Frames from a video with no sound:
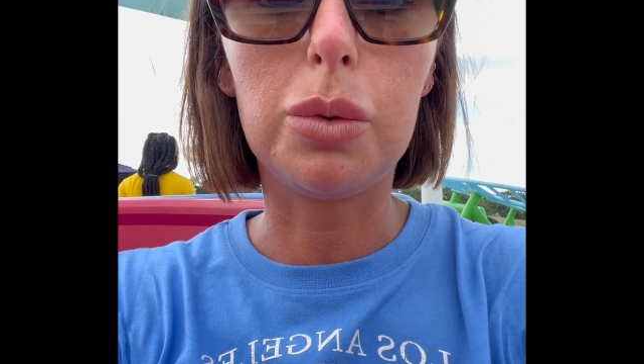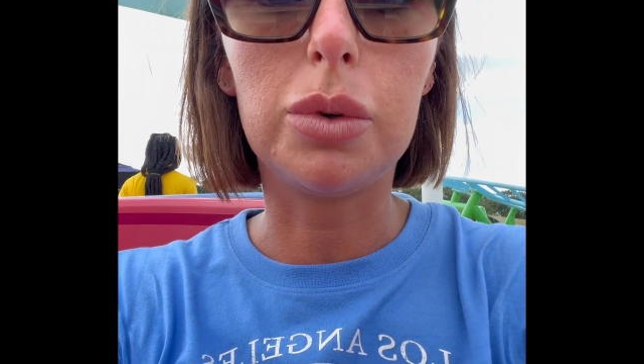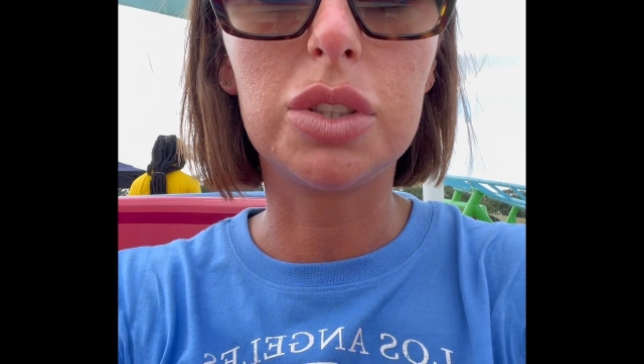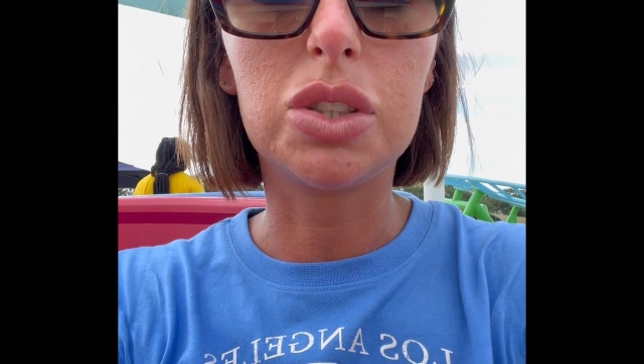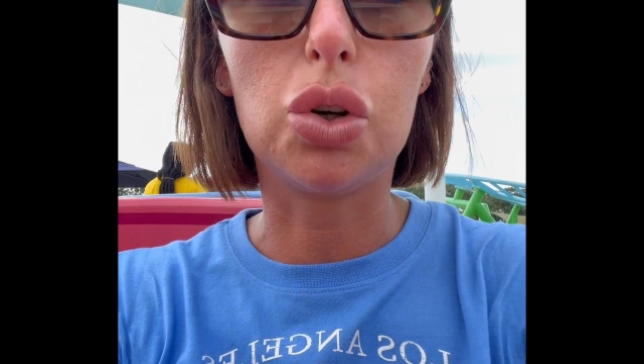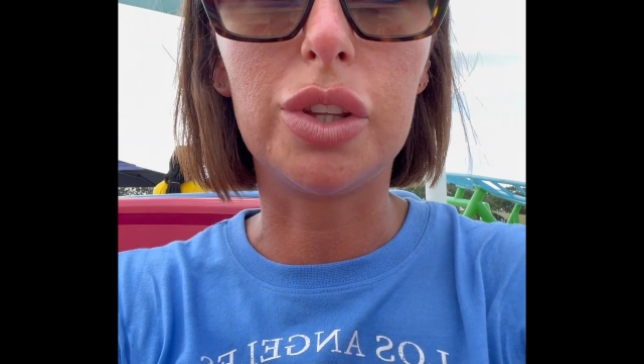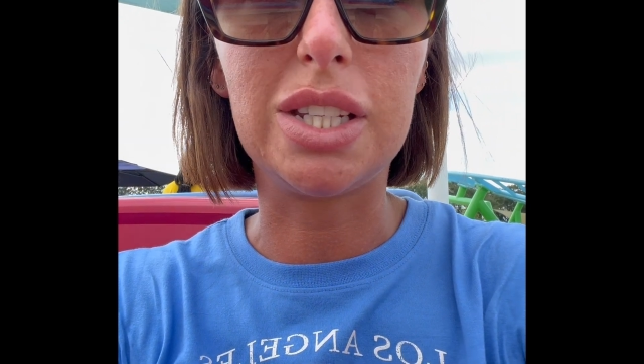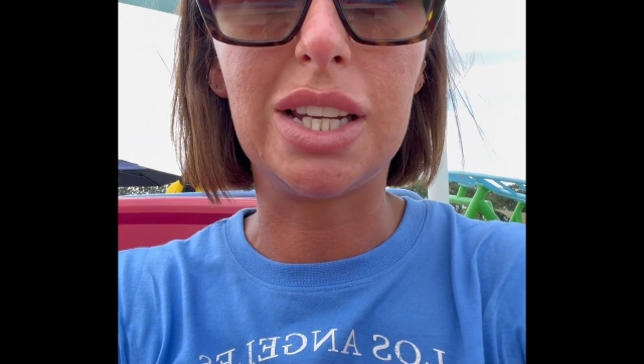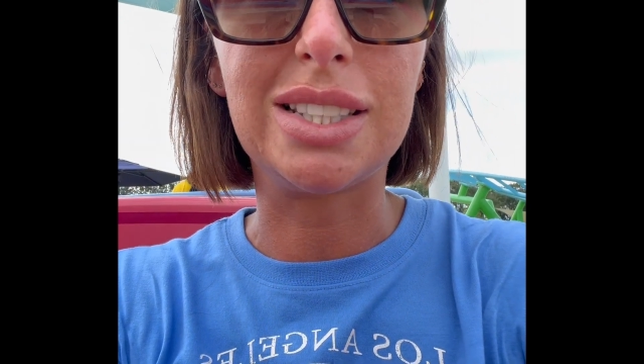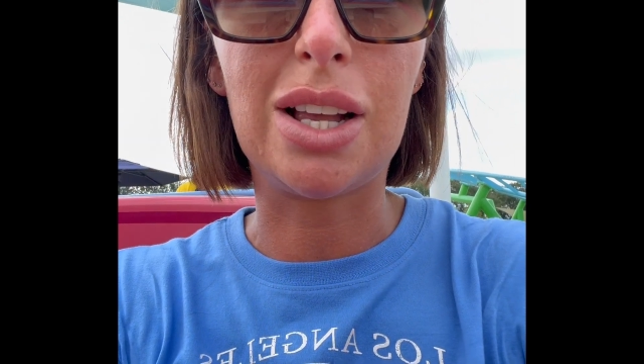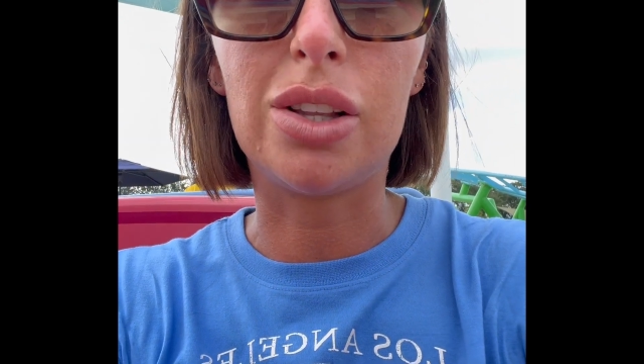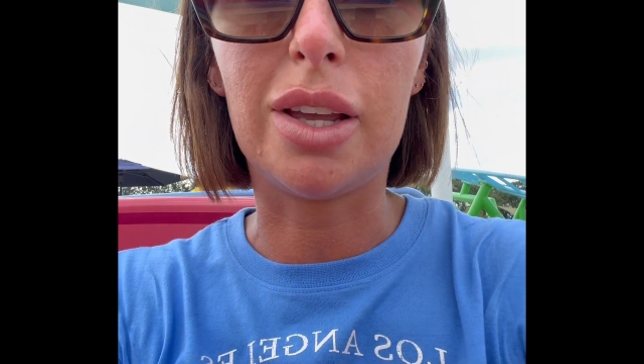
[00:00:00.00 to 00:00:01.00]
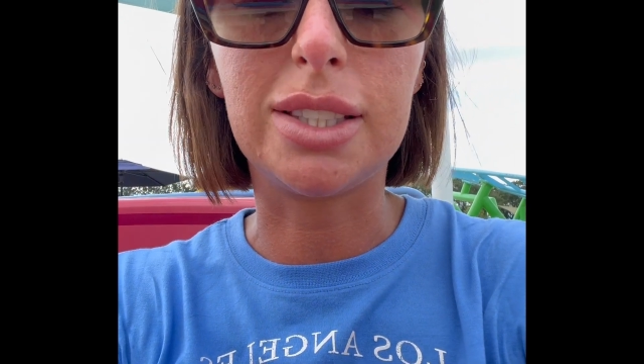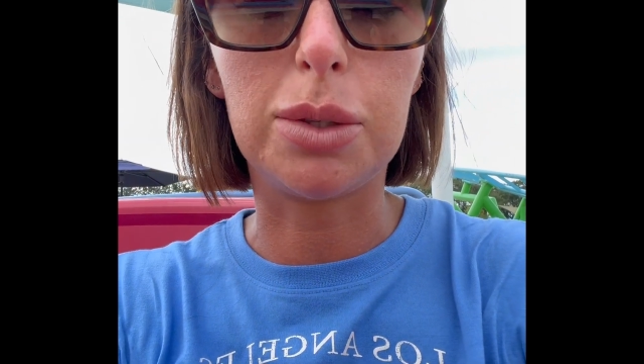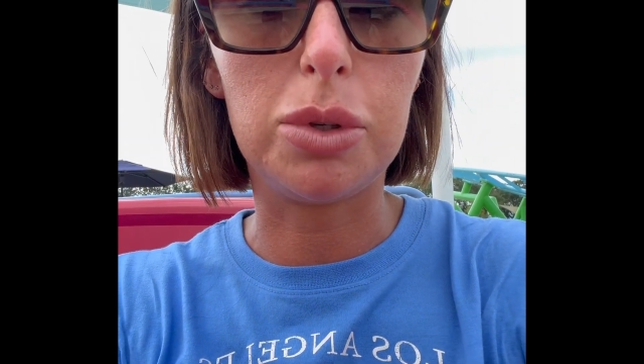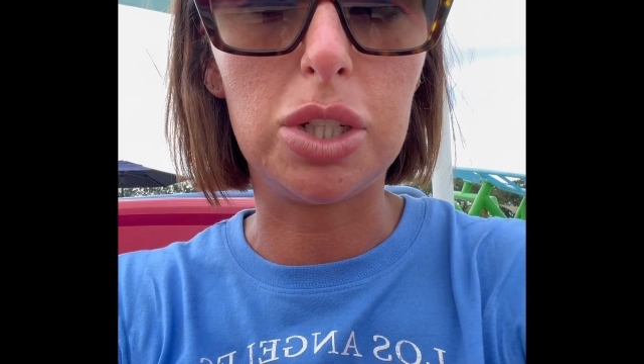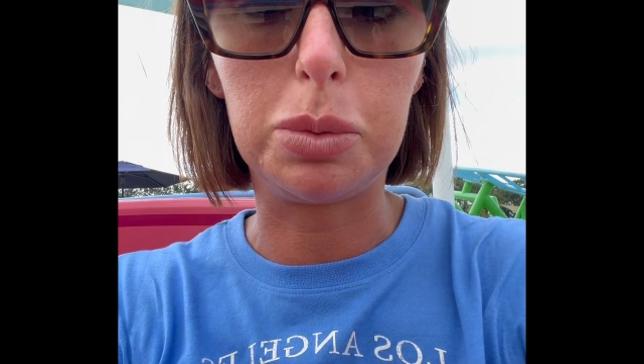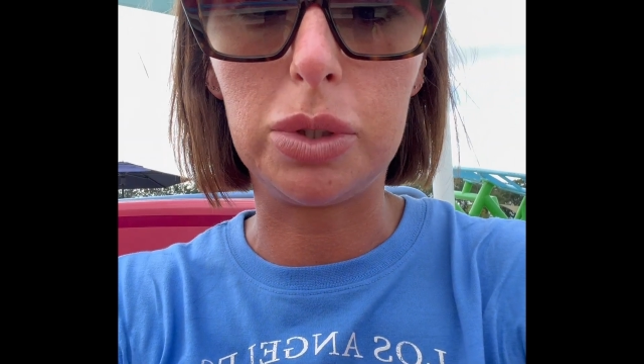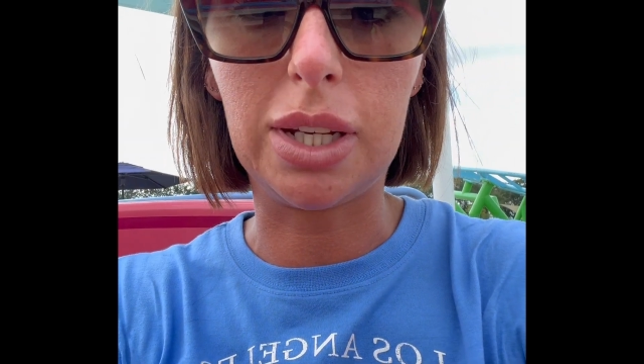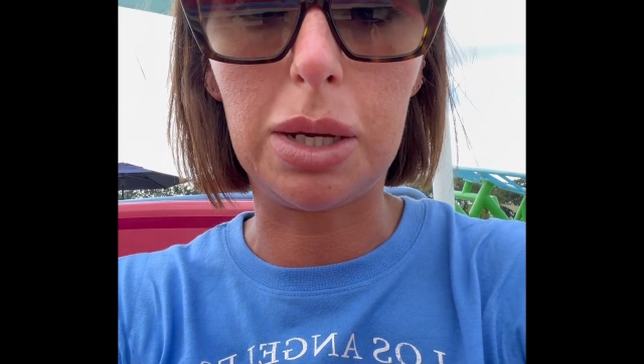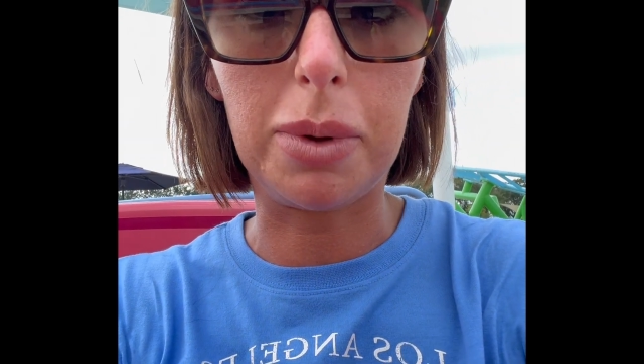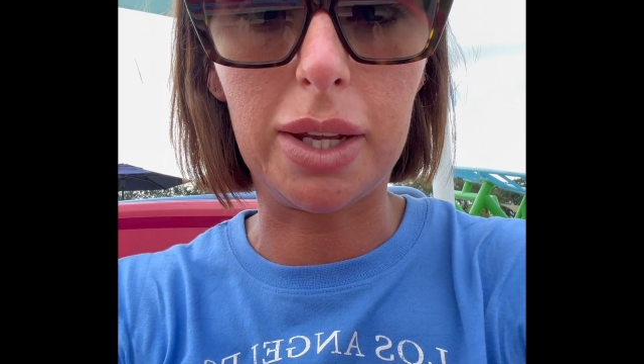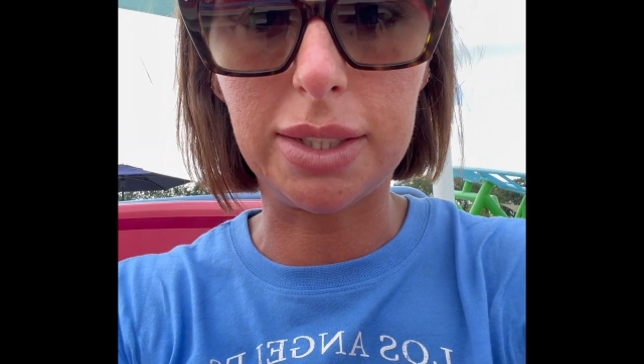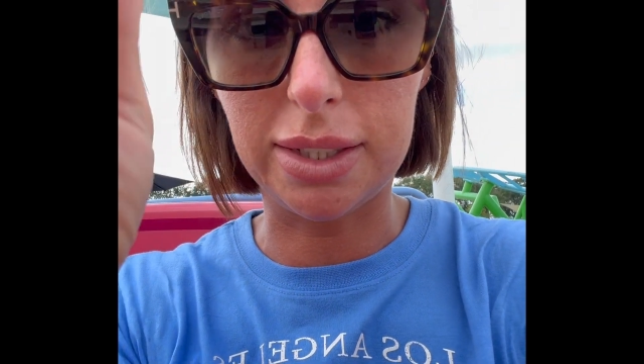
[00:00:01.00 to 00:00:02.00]
sort the tickets out online, so we just bought day
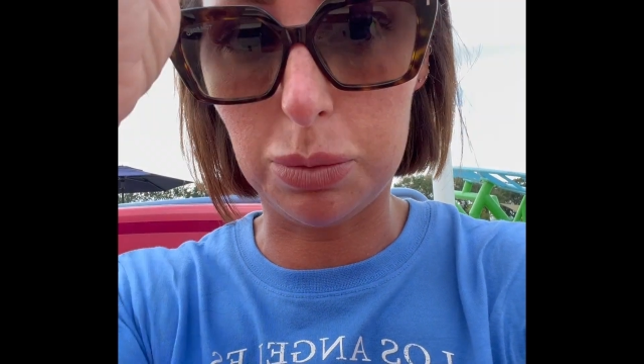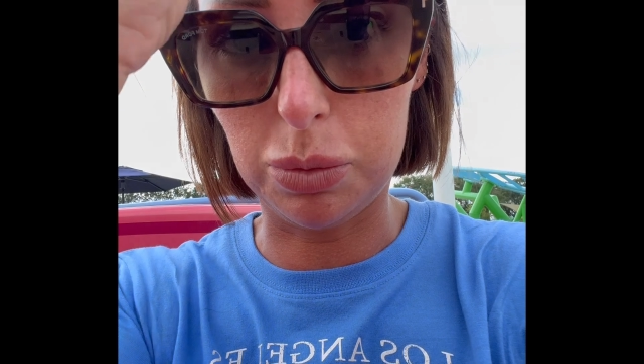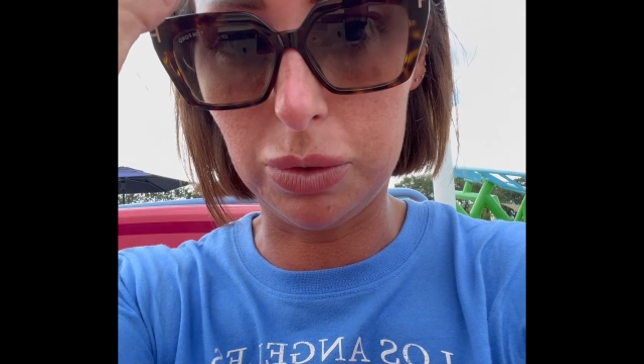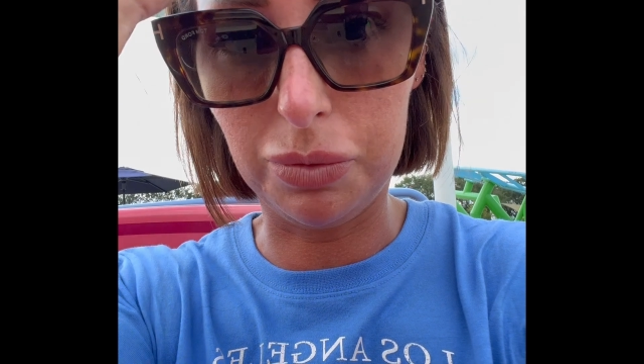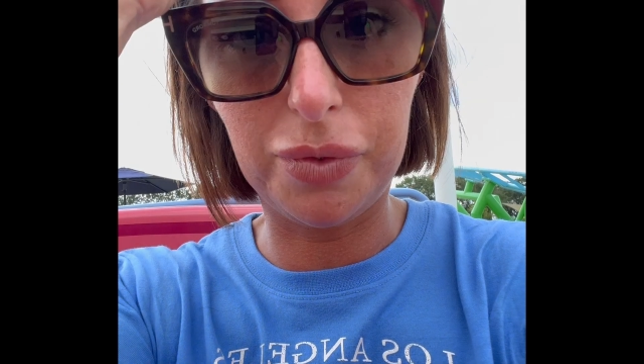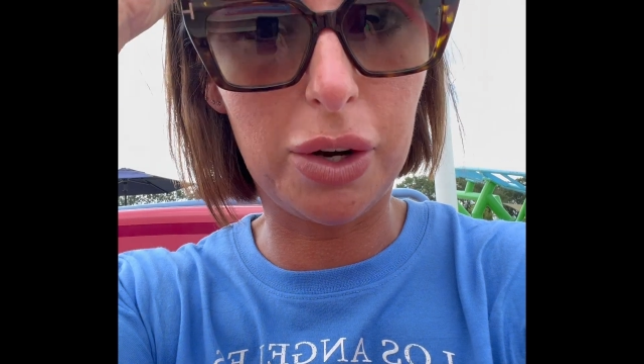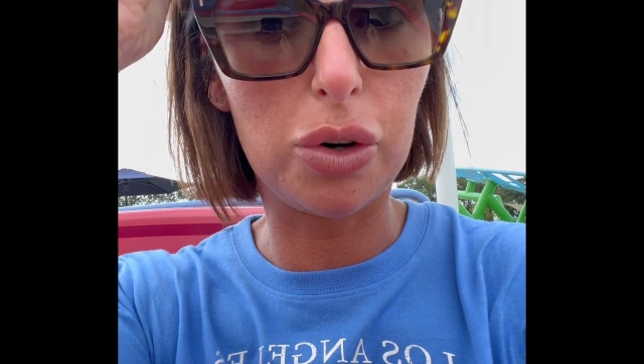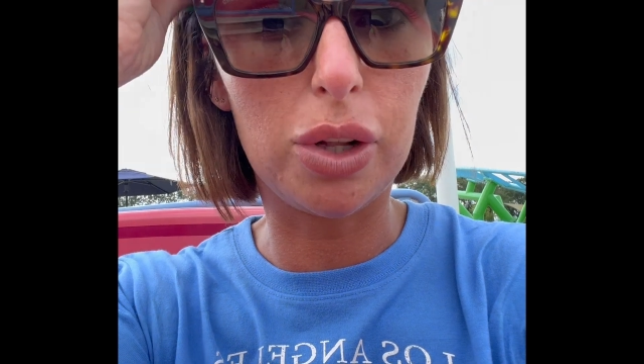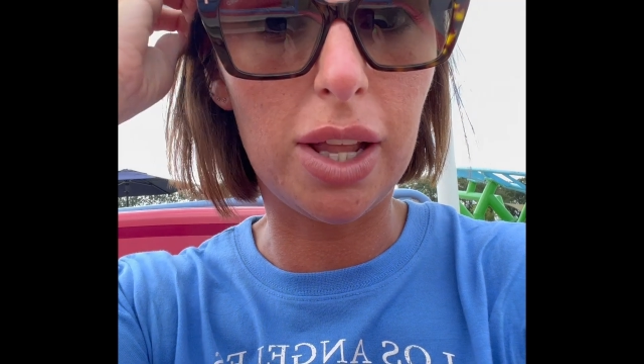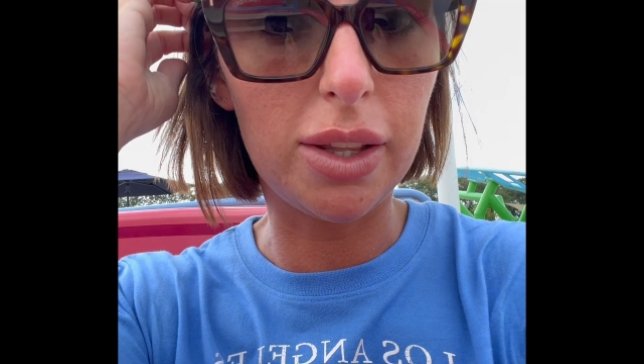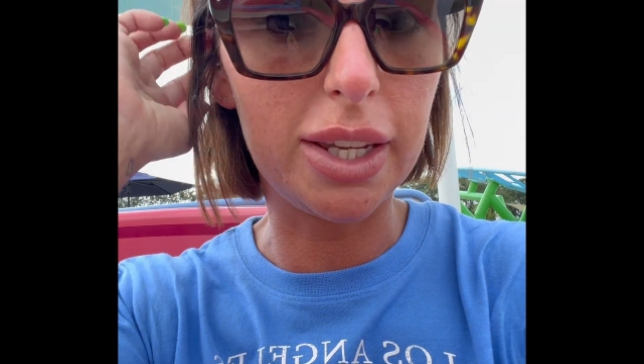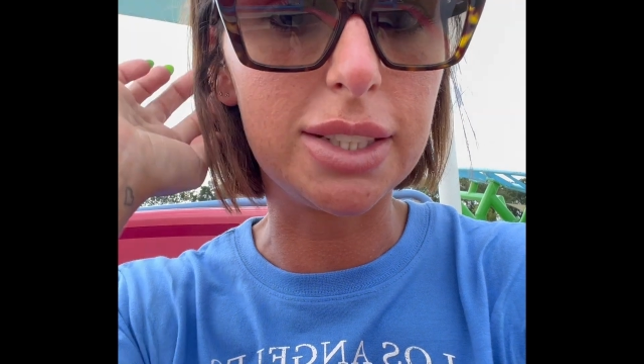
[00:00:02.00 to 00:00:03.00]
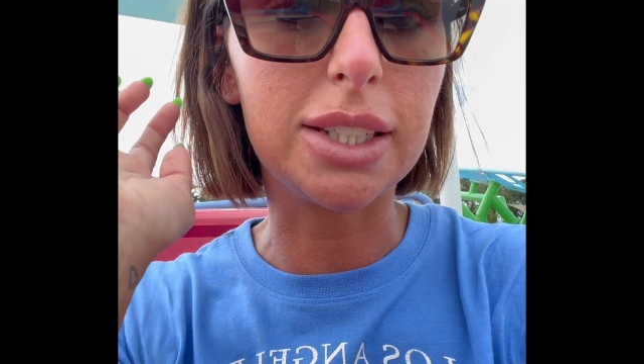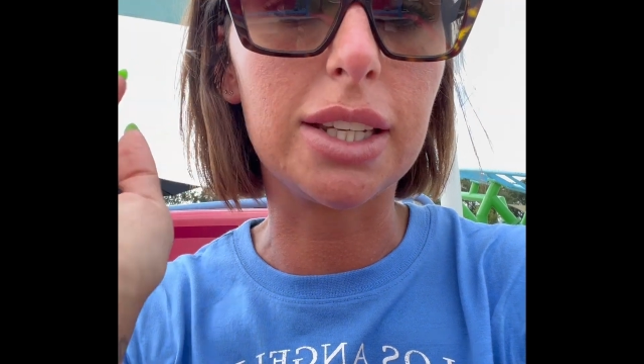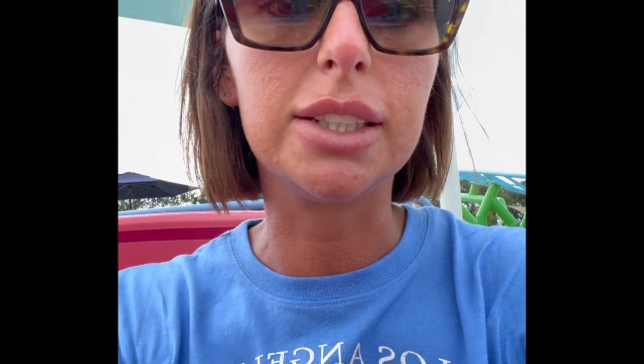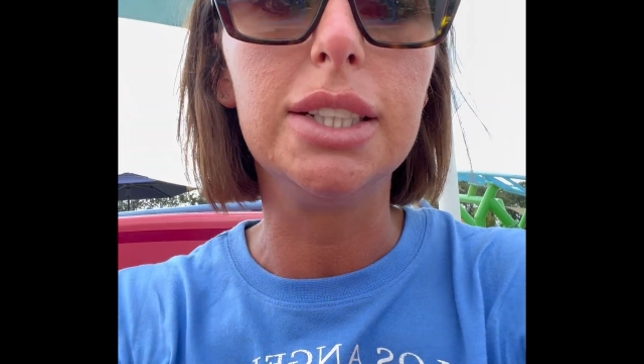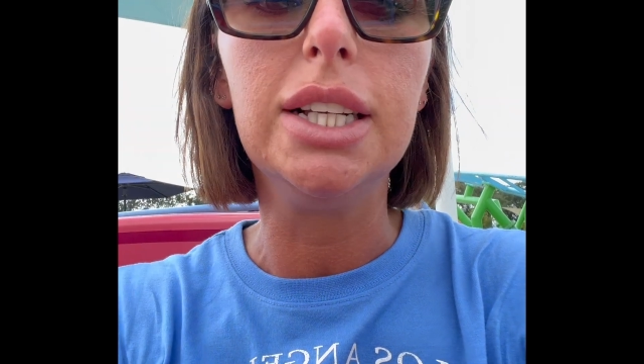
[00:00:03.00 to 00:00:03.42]
passes and we'll figure it all out later.